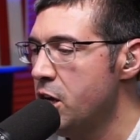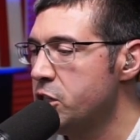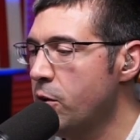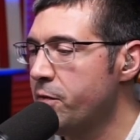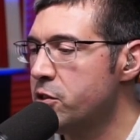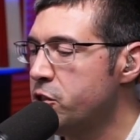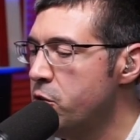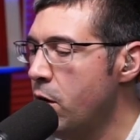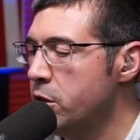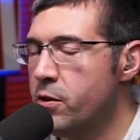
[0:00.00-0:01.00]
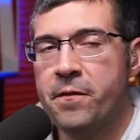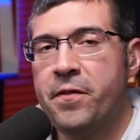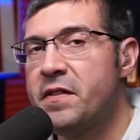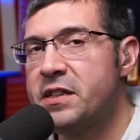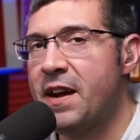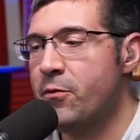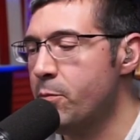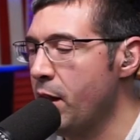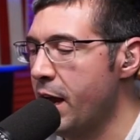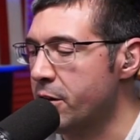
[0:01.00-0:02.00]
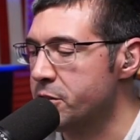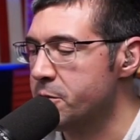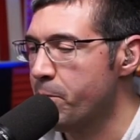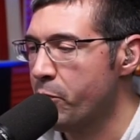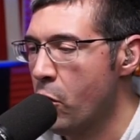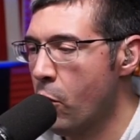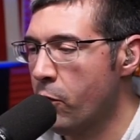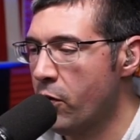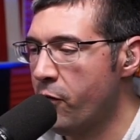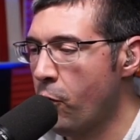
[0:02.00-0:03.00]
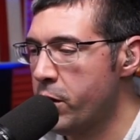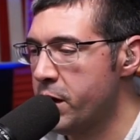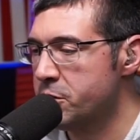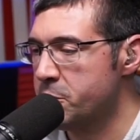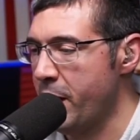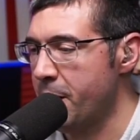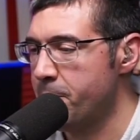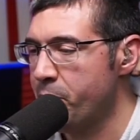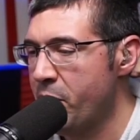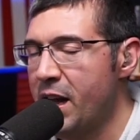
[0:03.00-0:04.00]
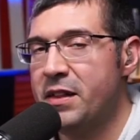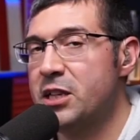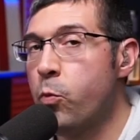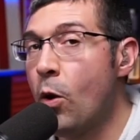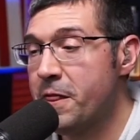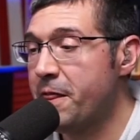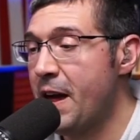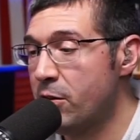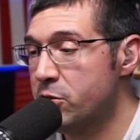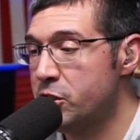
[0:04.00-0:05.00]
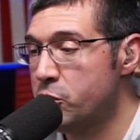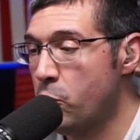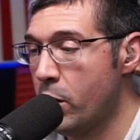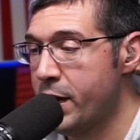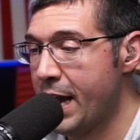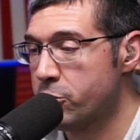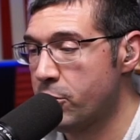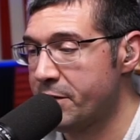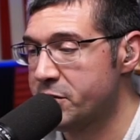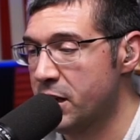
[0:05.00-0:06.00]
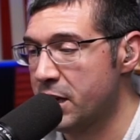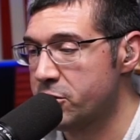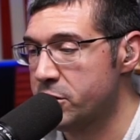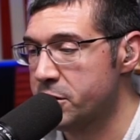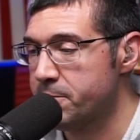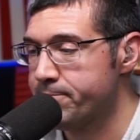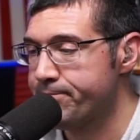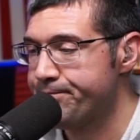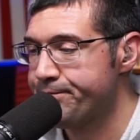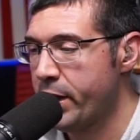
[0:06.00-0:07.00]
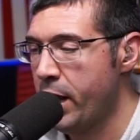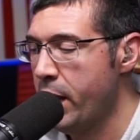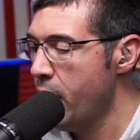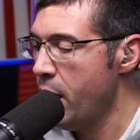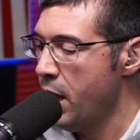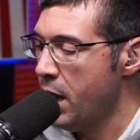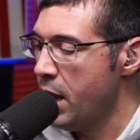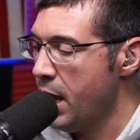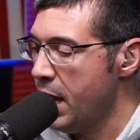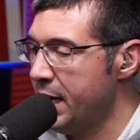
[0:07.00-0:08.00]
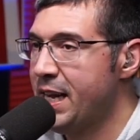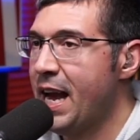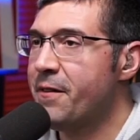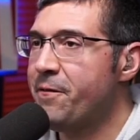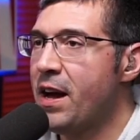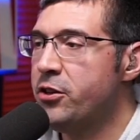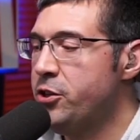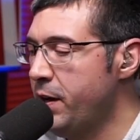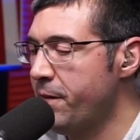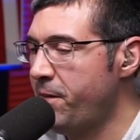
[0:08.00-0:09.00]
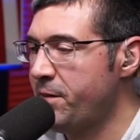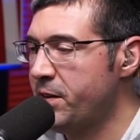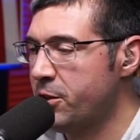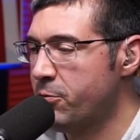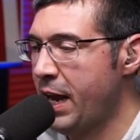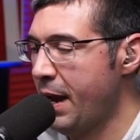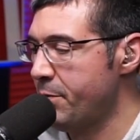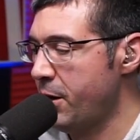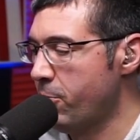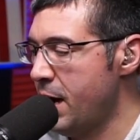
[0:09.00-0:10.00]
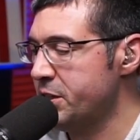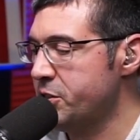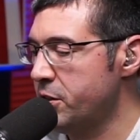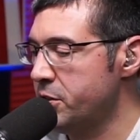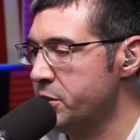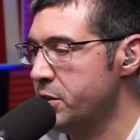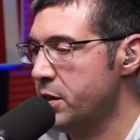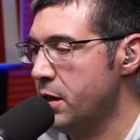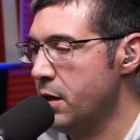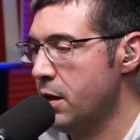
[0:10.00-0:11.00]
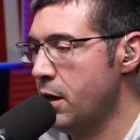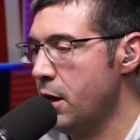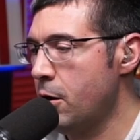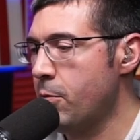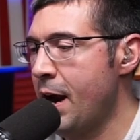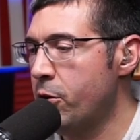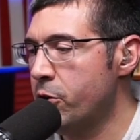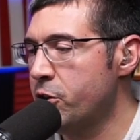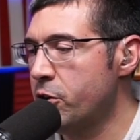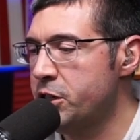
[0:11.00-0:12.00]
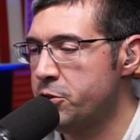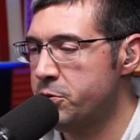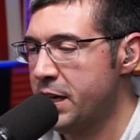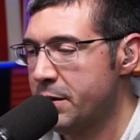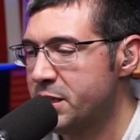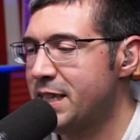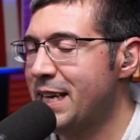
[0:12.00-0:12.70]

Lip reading: So if there's 257 players over a 4-year span, that's 1,028 draft selections. In the NFL, you get 53 game day rosters, around 32 teams.